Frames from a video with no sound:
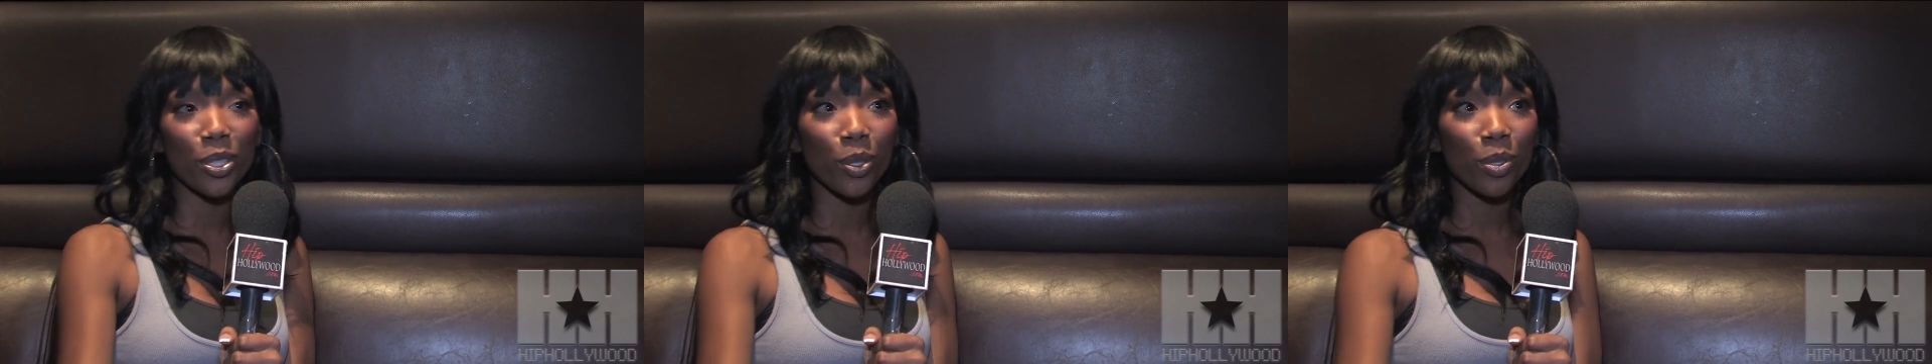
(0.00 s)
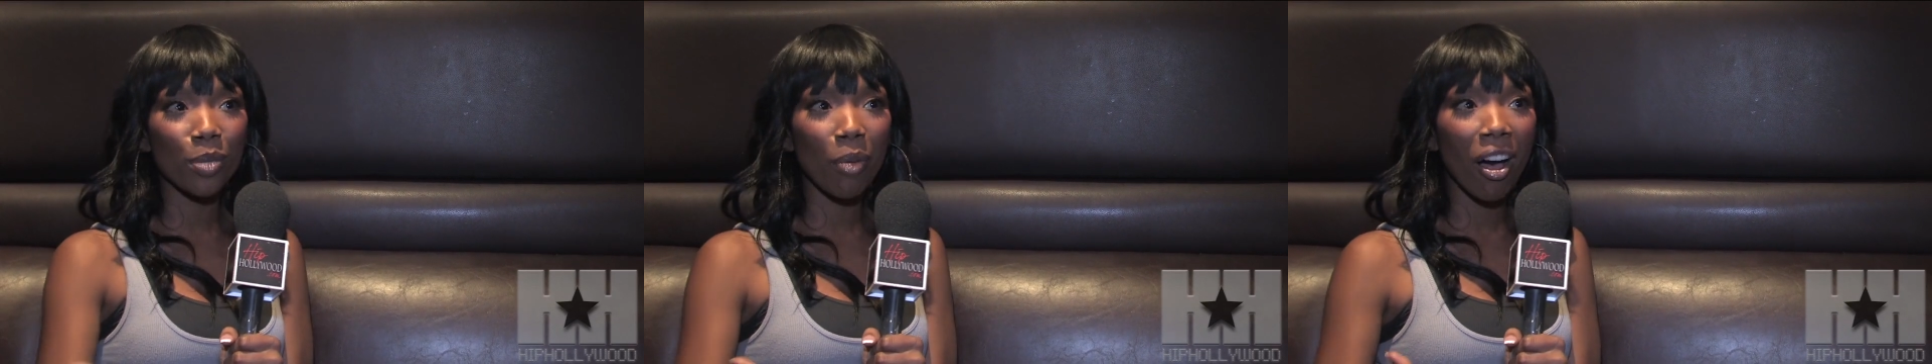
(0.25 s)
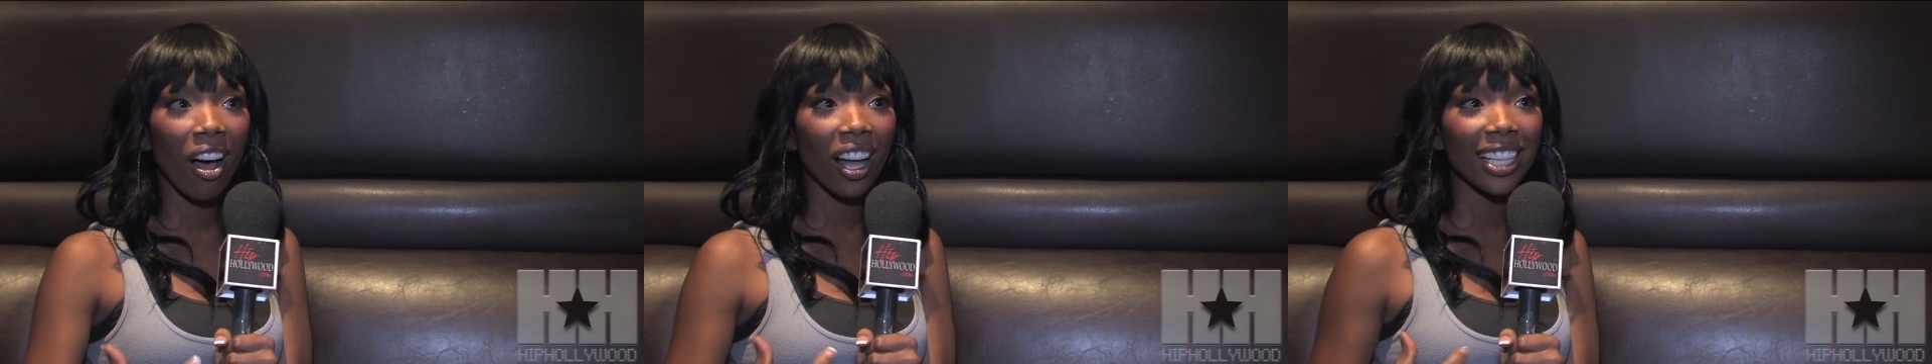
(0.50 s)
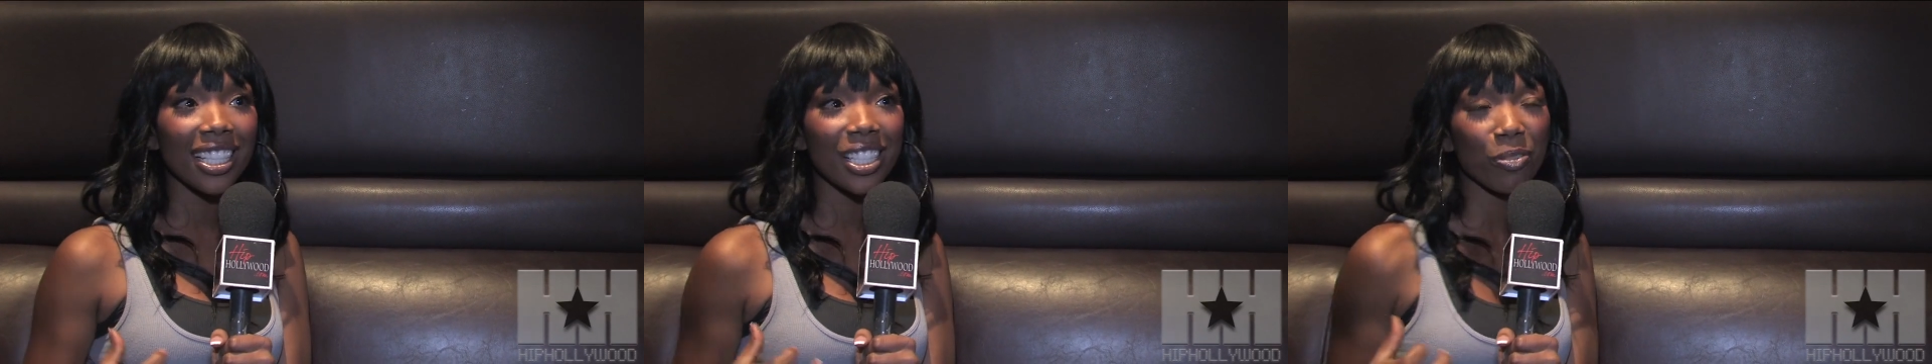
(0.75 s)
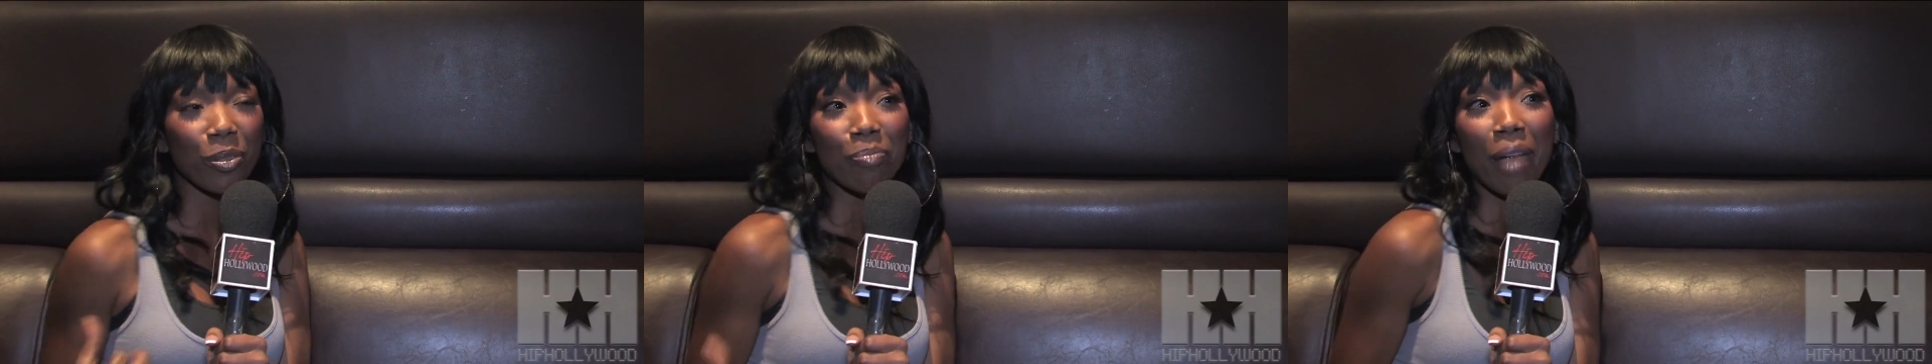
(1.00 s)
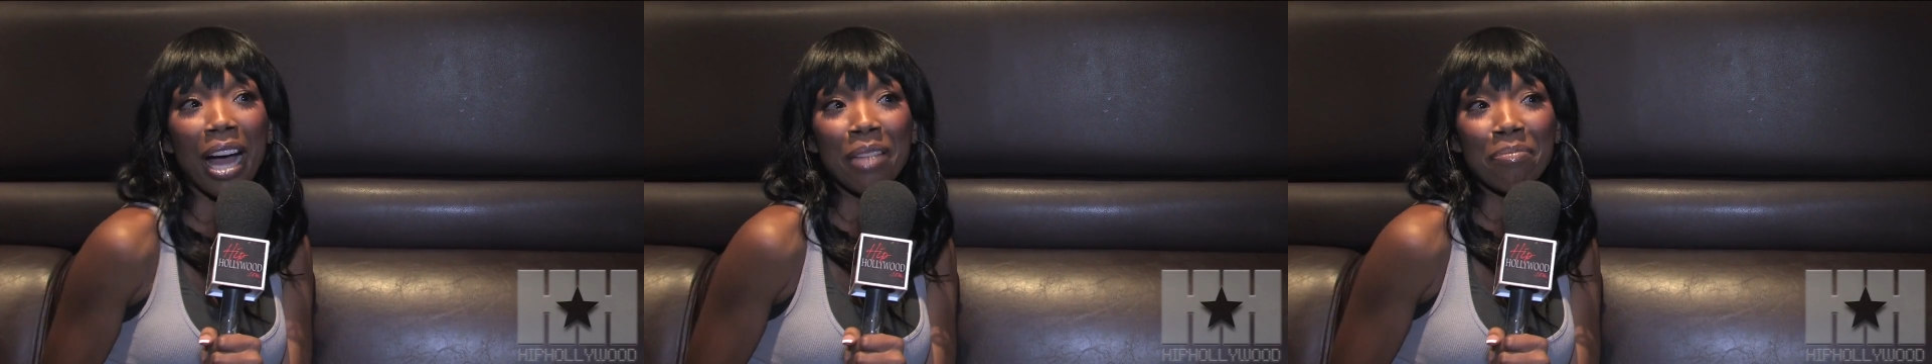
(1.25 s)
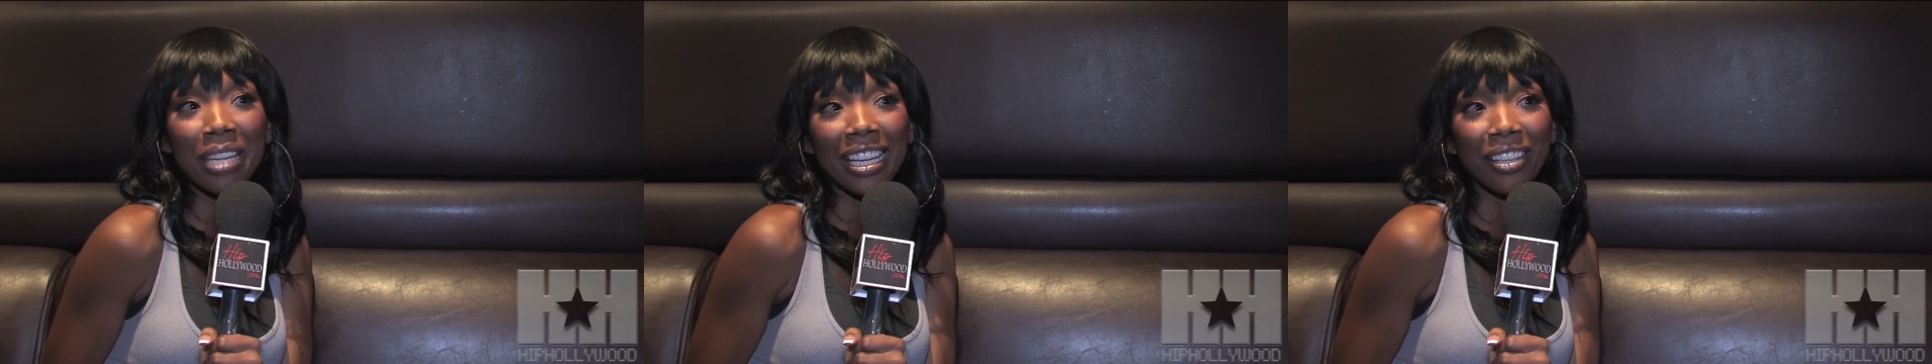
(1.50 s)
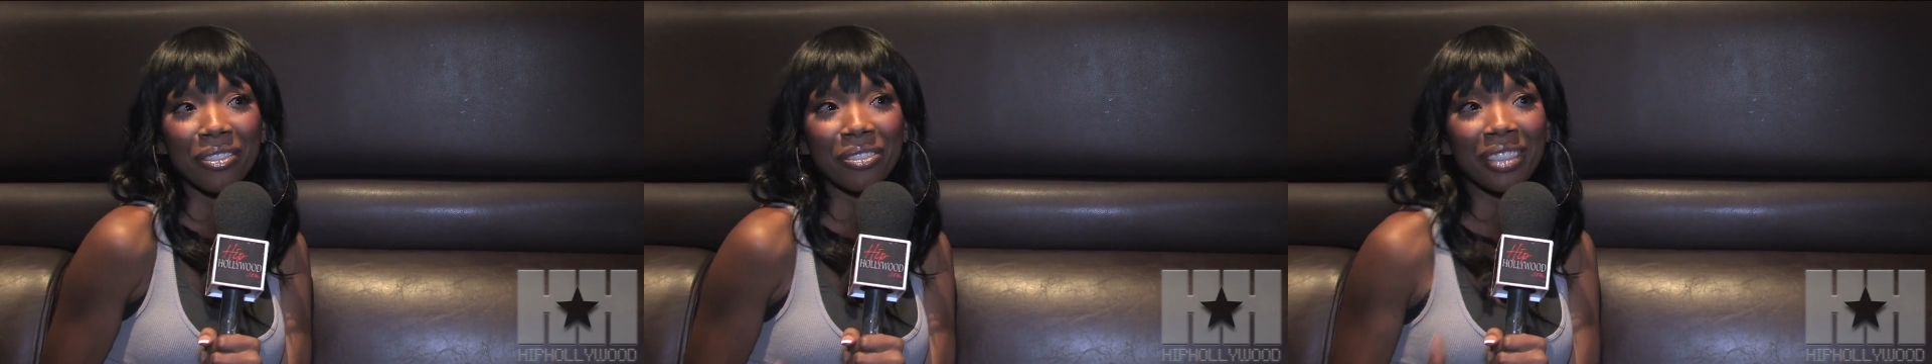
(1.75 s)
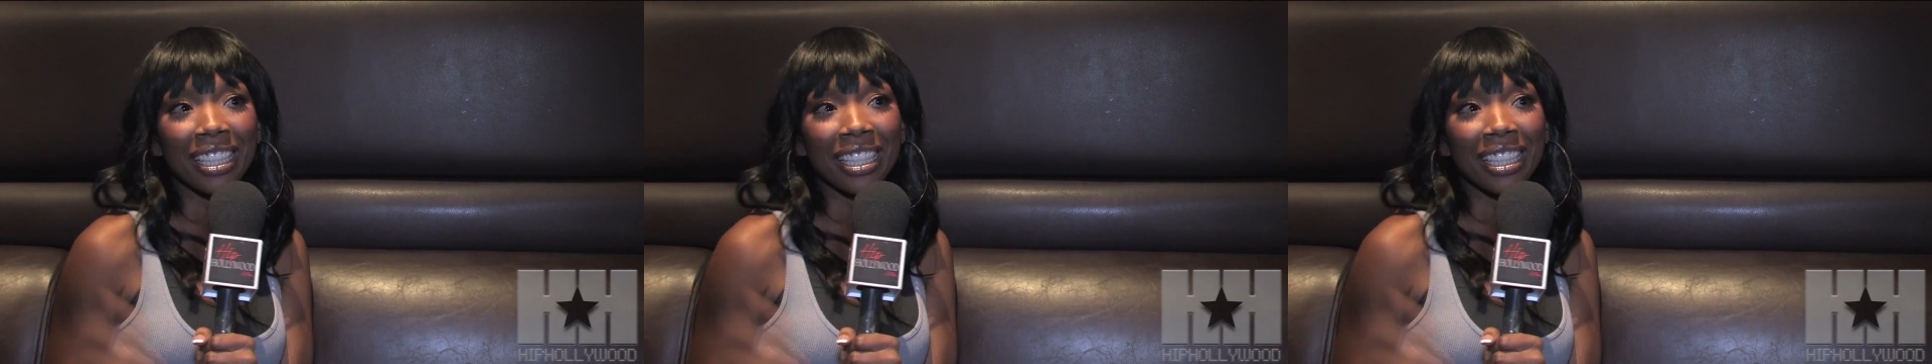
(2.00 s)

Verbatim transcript: so small, it doesn't remind me of